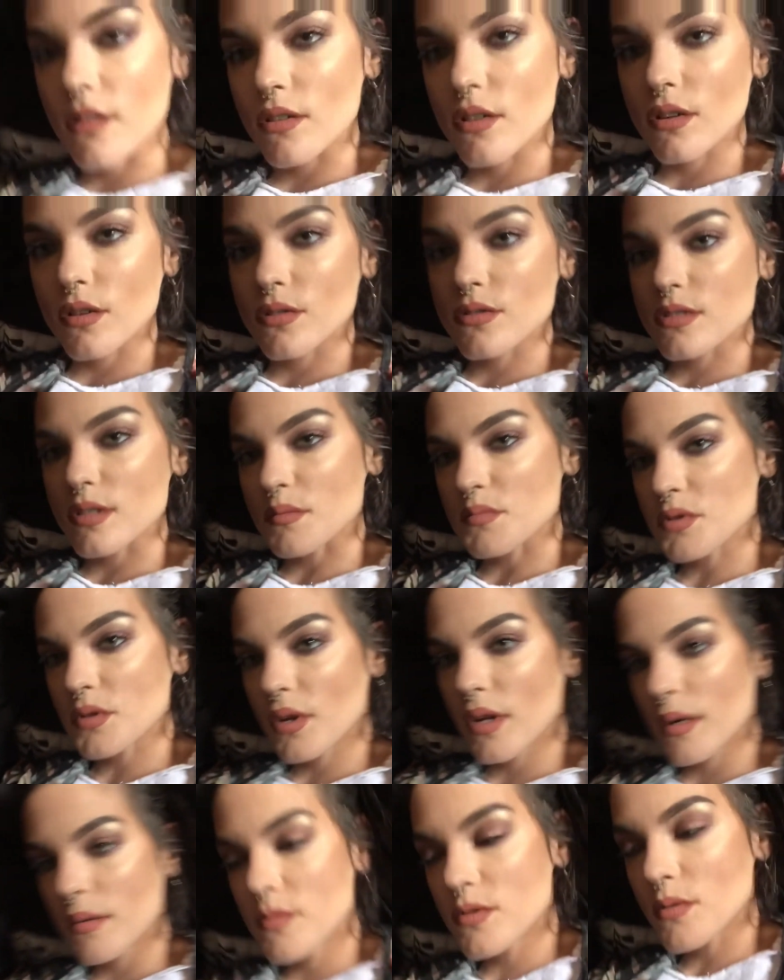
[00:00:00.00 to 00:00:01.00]
don't know,
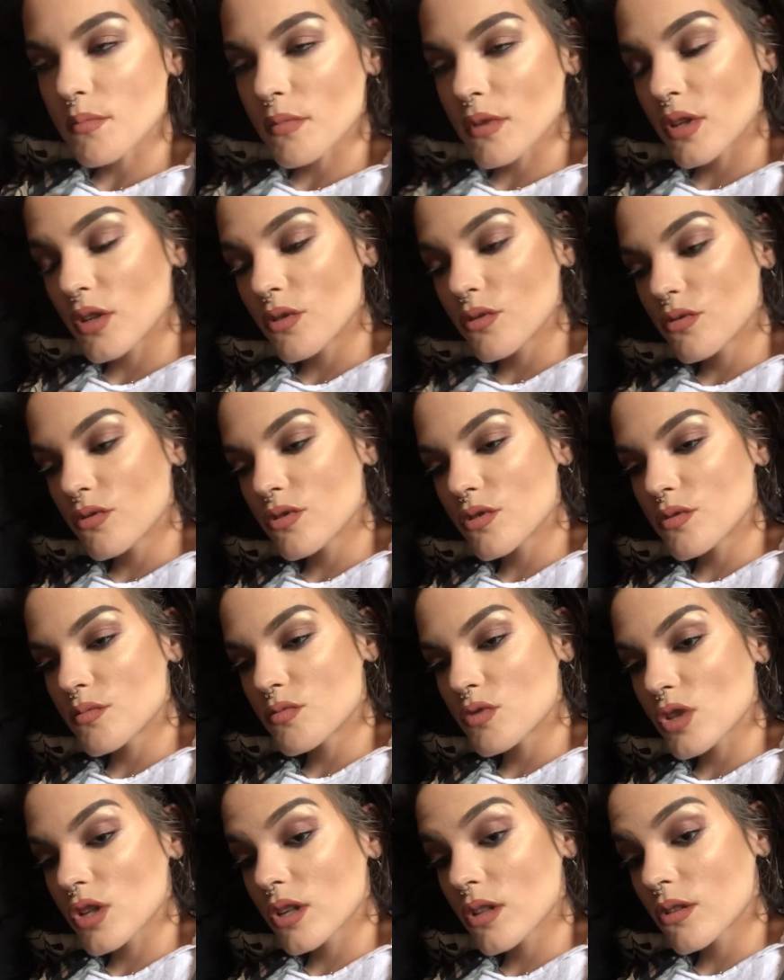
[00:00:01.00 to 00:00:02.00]
subscribe to my YouTube
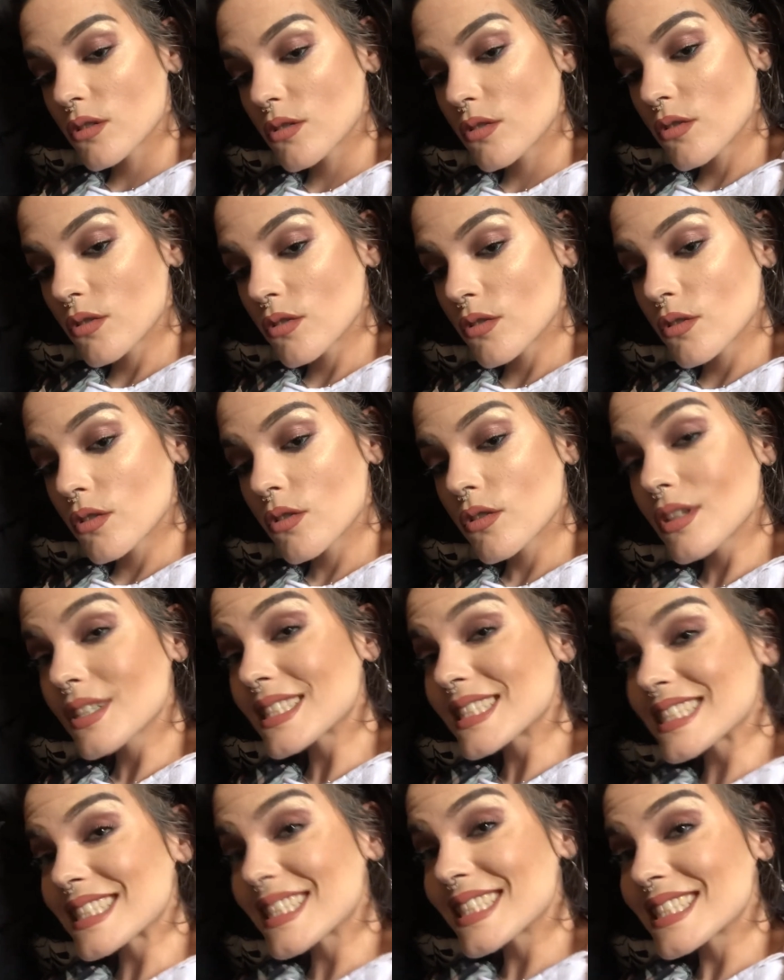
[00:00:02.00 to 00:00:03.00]
channel,
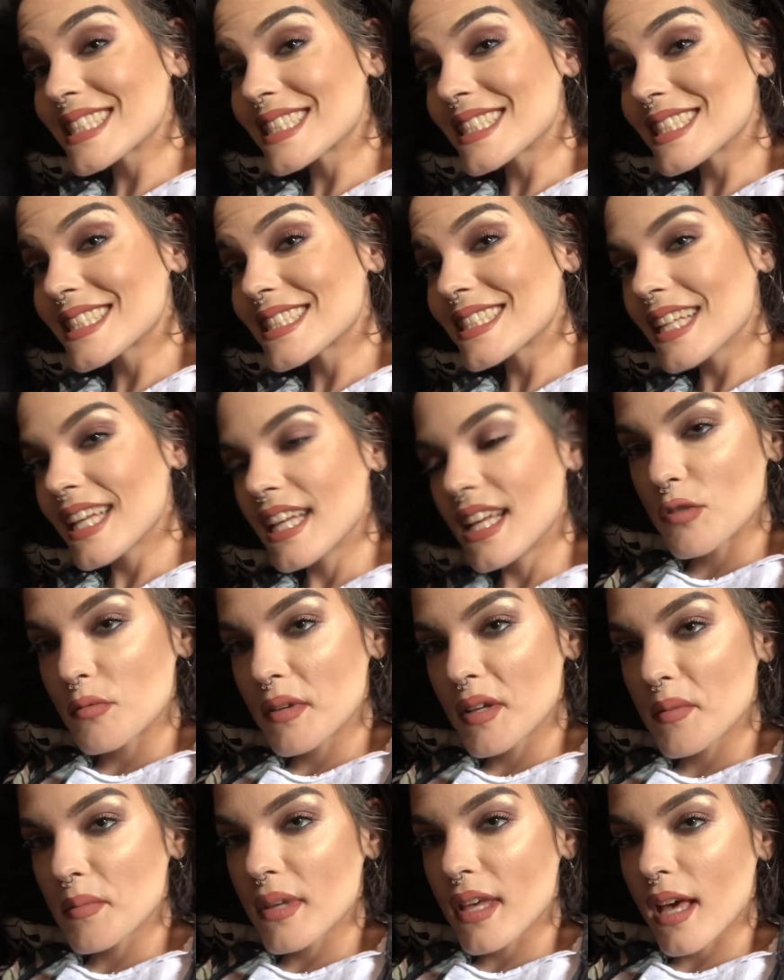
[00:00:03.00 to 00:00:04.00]

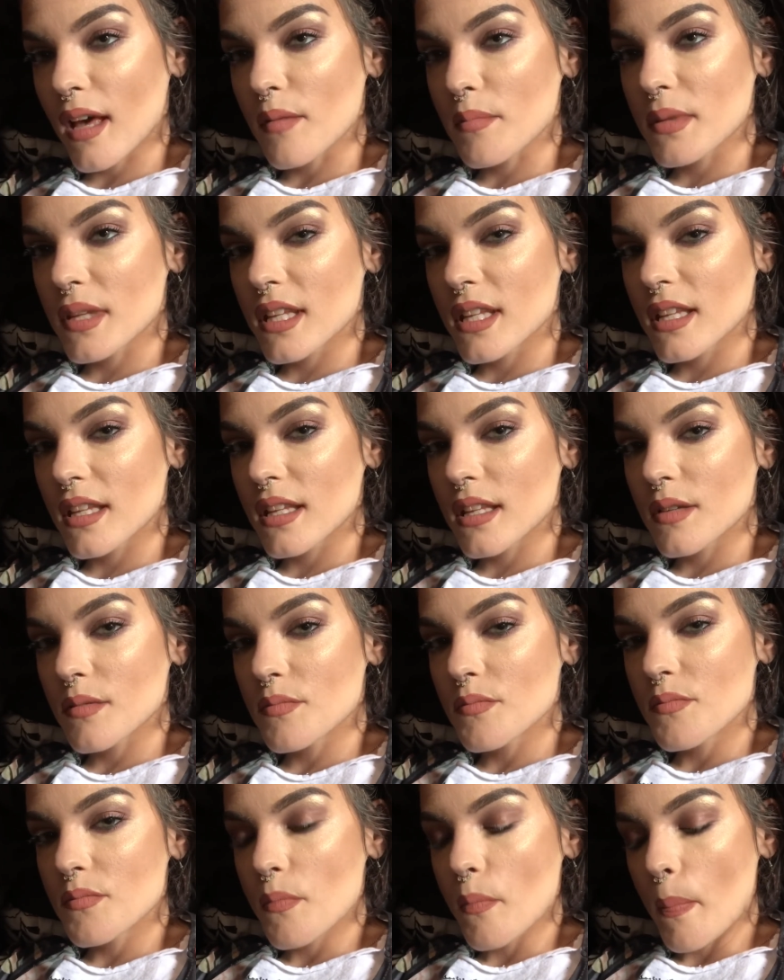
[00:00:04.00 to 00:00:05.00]
make me happy.
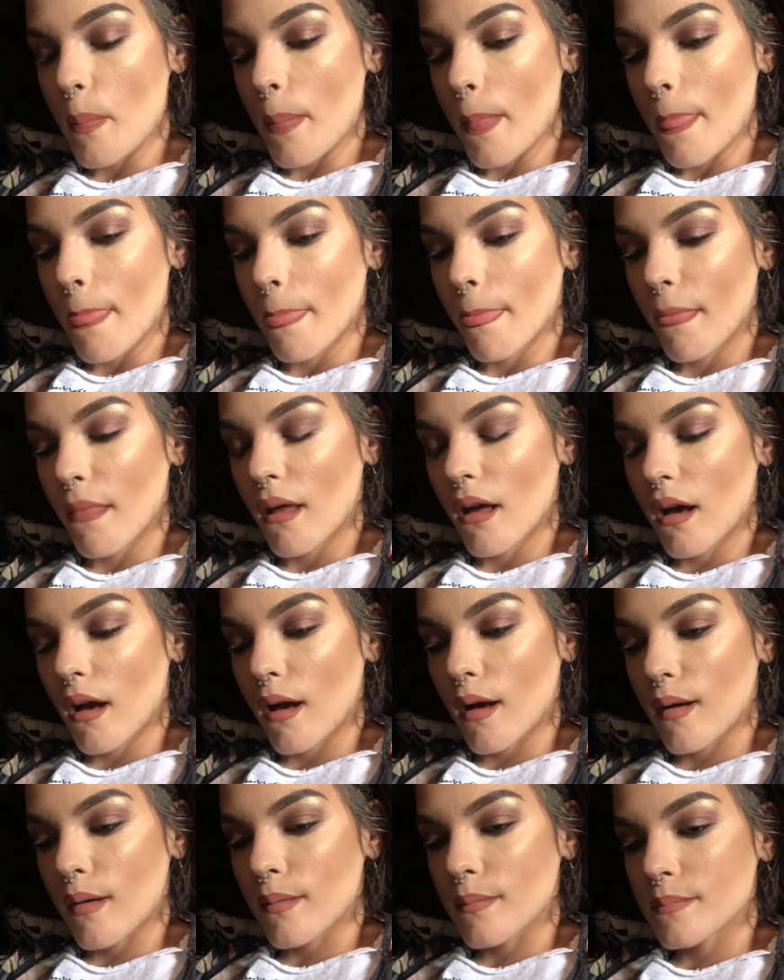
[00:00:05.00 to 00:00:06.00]

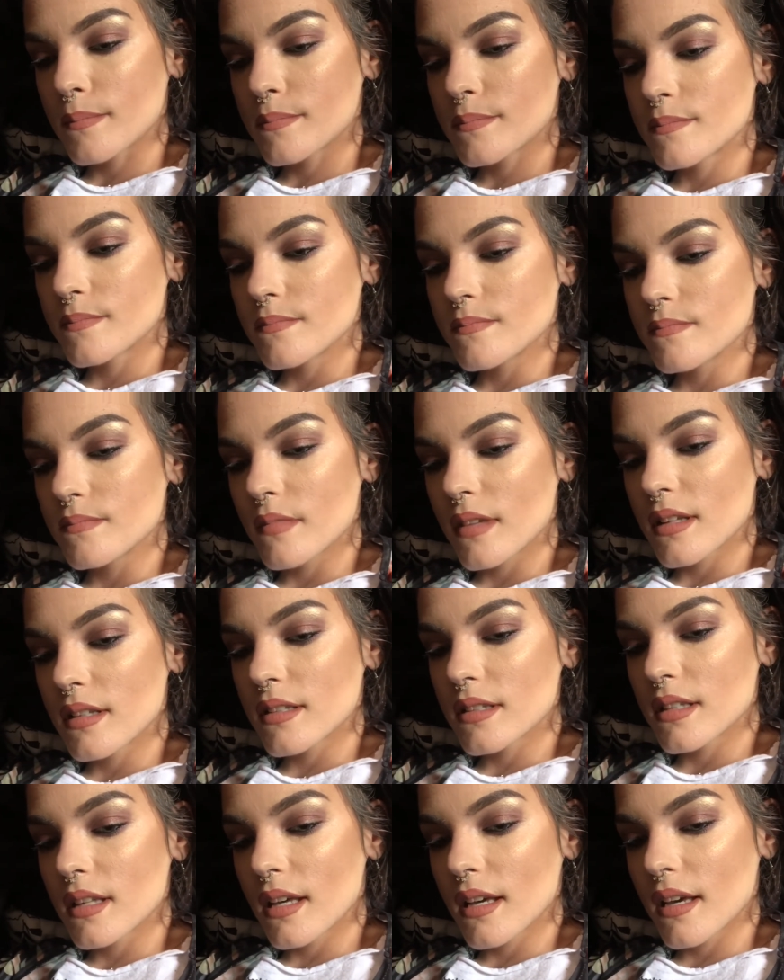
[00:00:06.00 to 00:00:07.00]
Um,
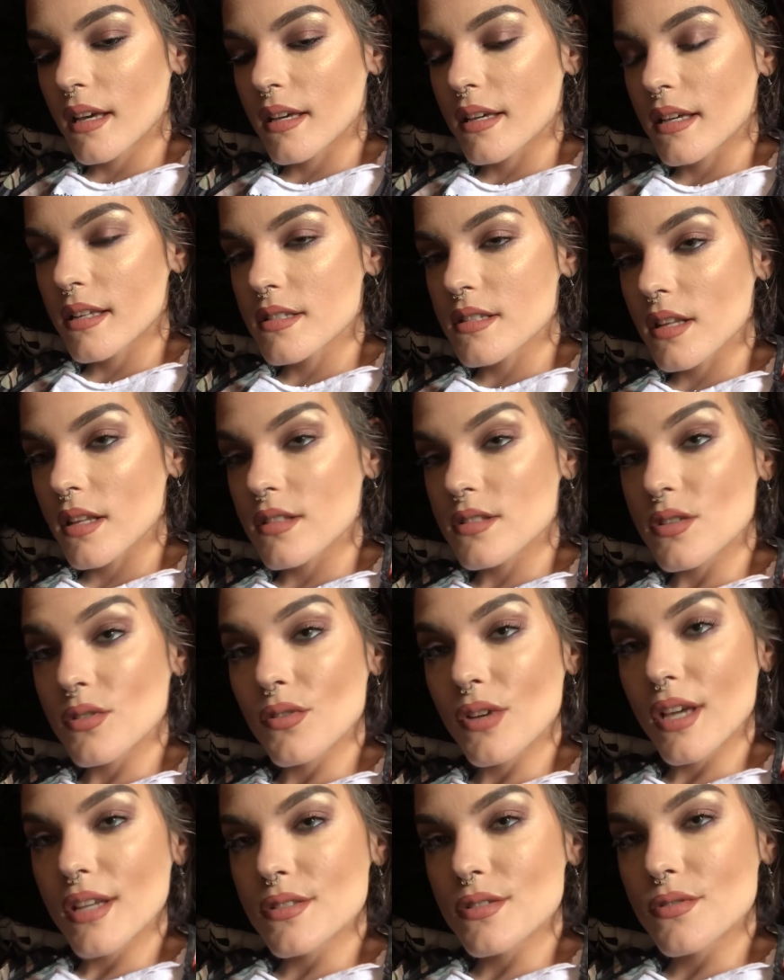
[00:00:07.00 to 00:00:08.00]
and yeah, I guess I'll see you
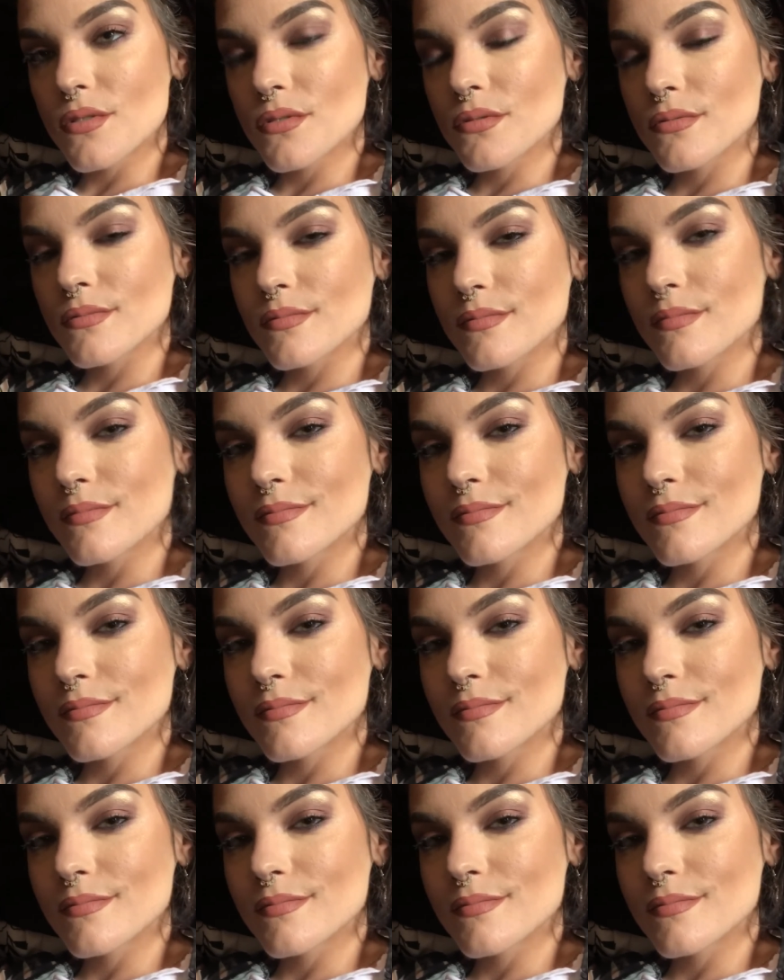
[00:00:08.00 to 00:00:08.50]
guys soon.